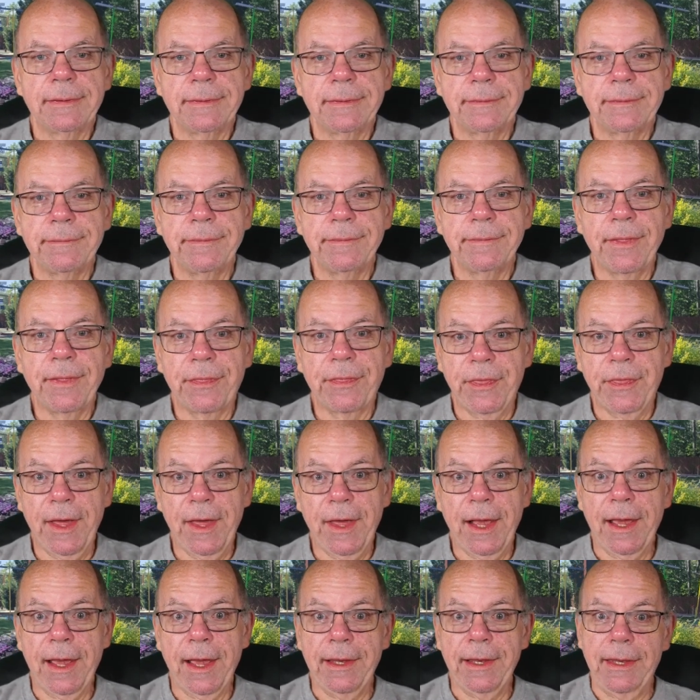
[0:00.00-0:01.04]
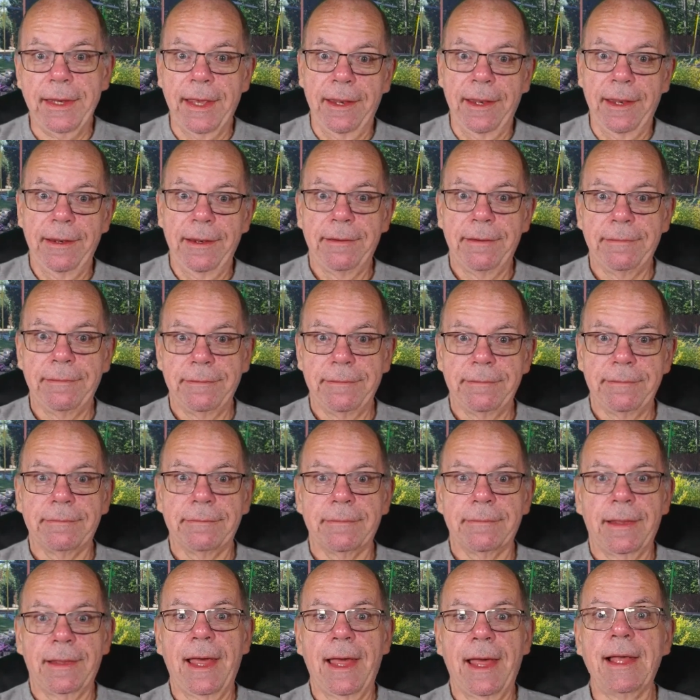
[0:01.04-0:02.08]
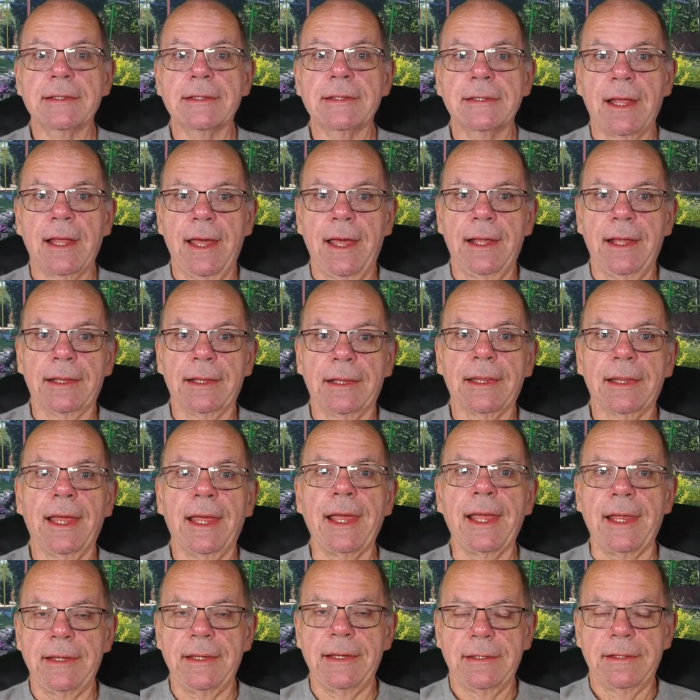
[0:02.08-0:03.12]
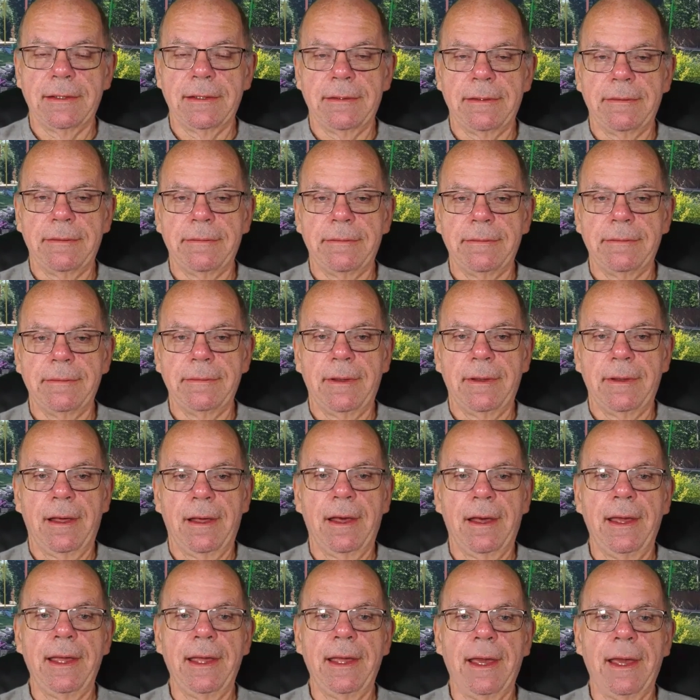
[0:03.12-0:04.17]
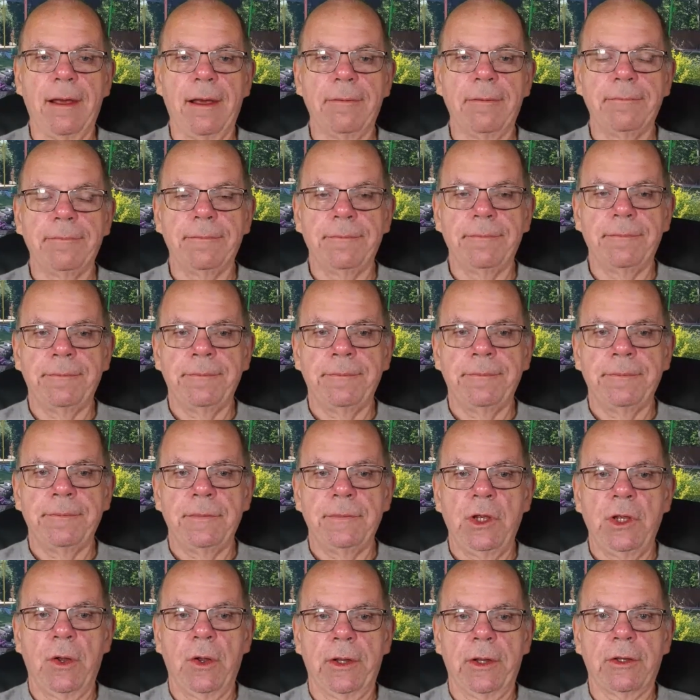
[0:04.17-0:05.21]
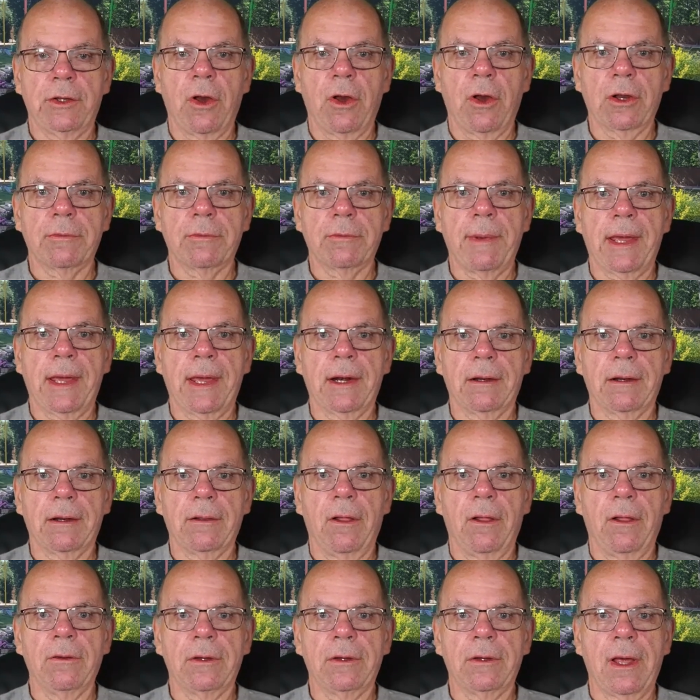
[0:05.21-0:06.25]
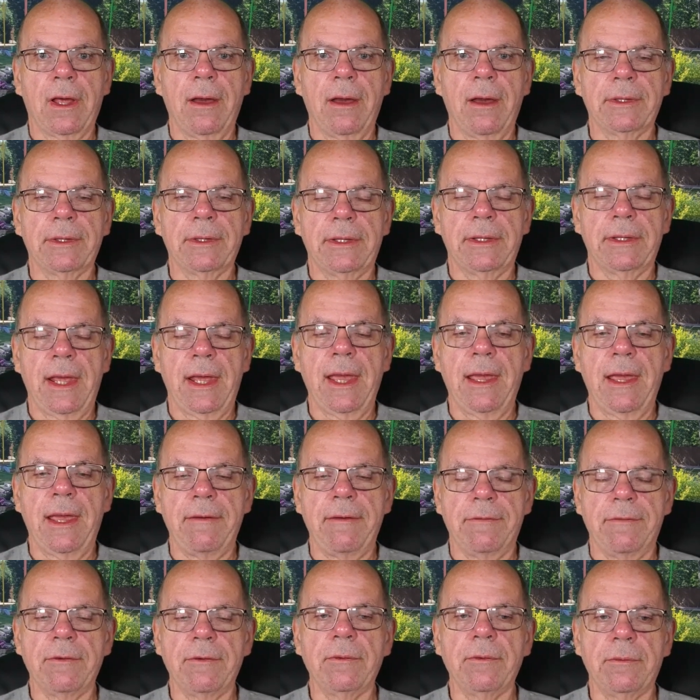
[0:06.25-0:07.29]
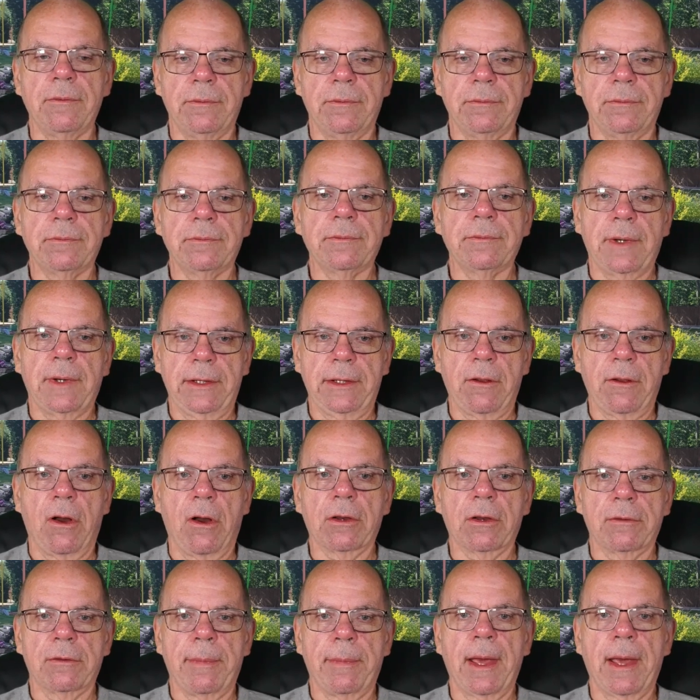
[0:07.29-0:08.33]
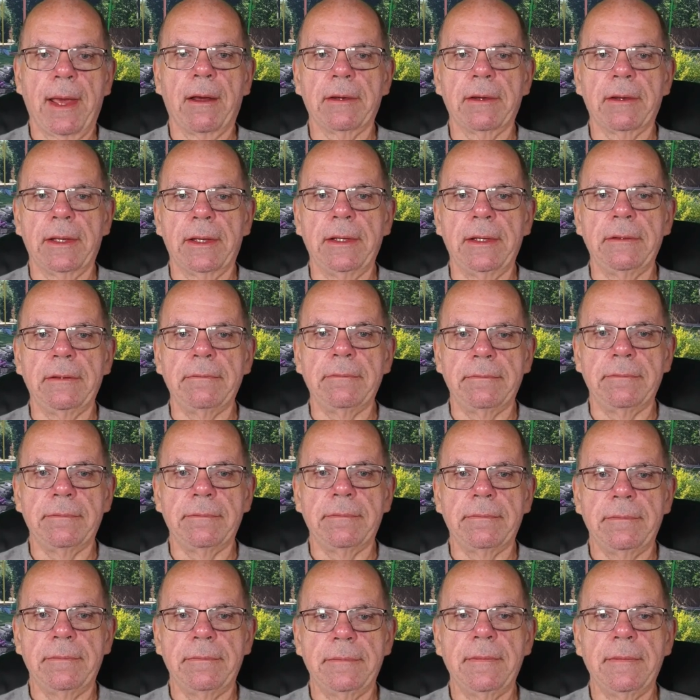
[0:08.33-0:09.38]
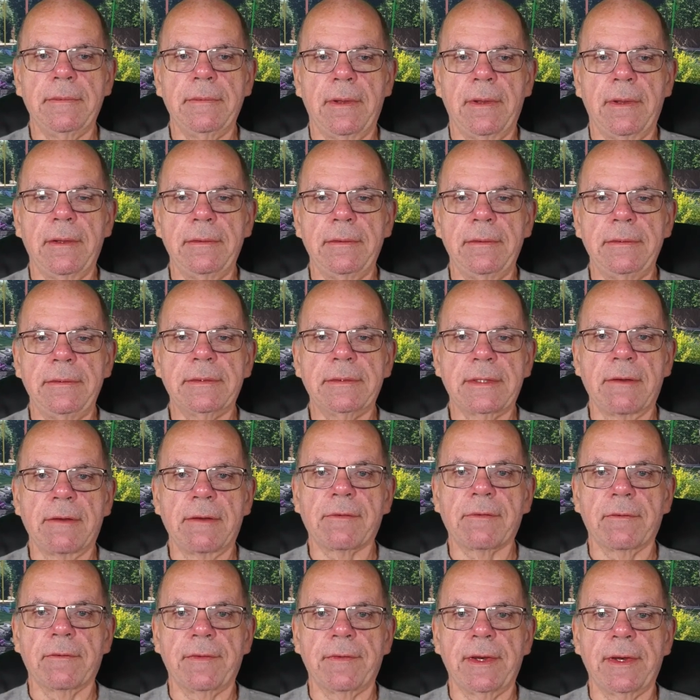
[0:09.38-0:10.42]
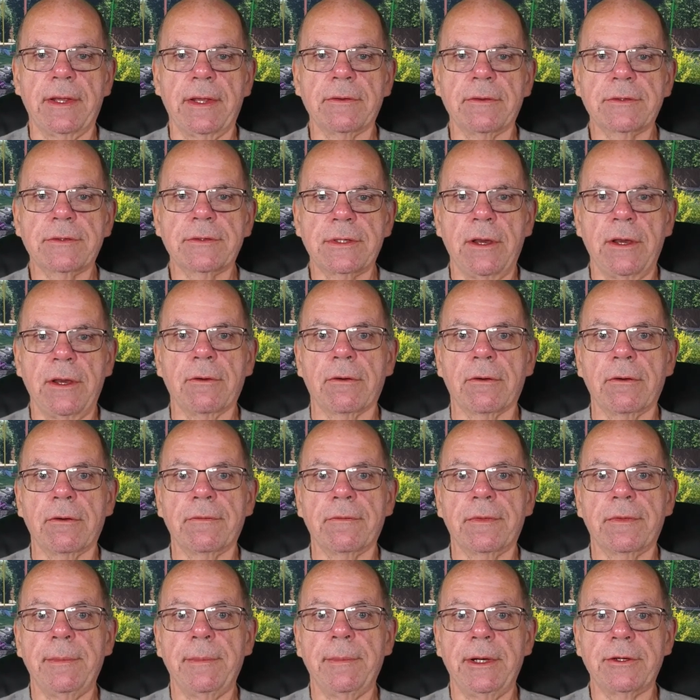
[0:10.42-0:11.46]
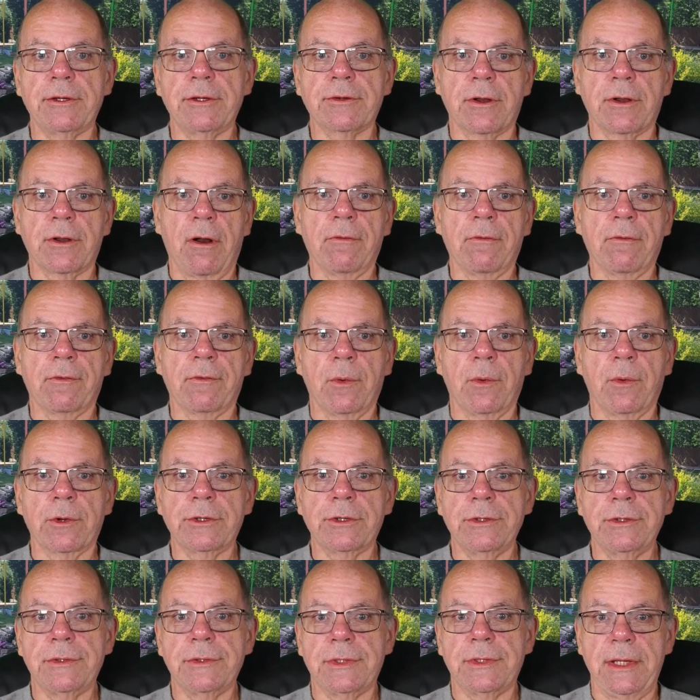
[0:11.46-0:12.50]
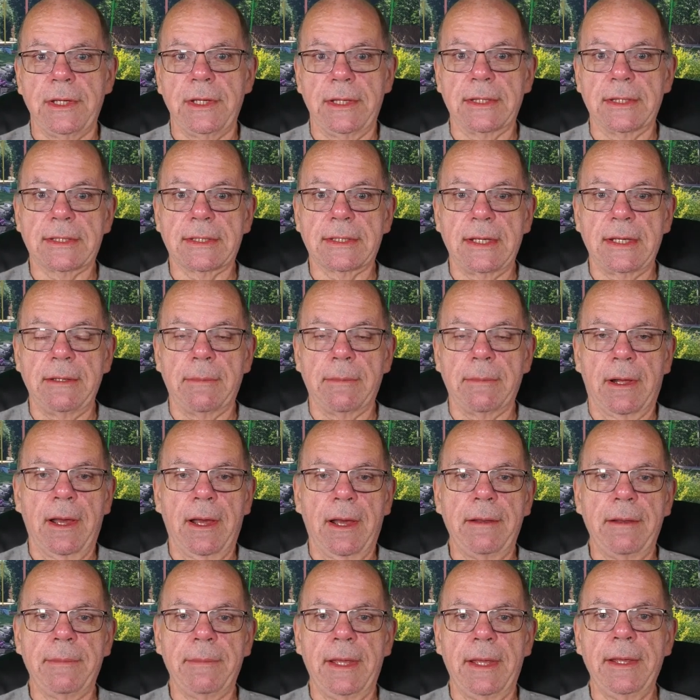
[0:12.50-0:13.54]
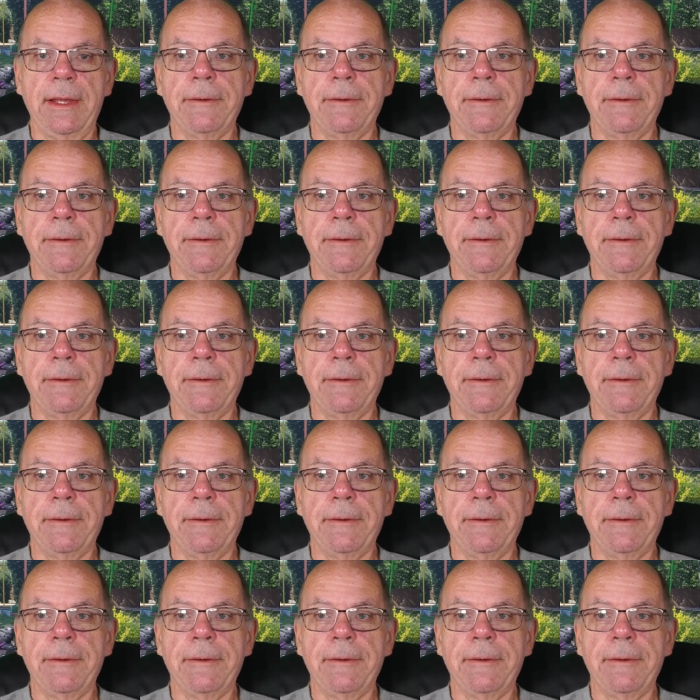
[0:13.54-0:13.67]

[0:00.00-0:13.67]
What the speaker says: the thing I did last night late. I talked about it a long time with Dave, who I talked about in several videos, the owner of the miniature golf course you see in the scene behind me,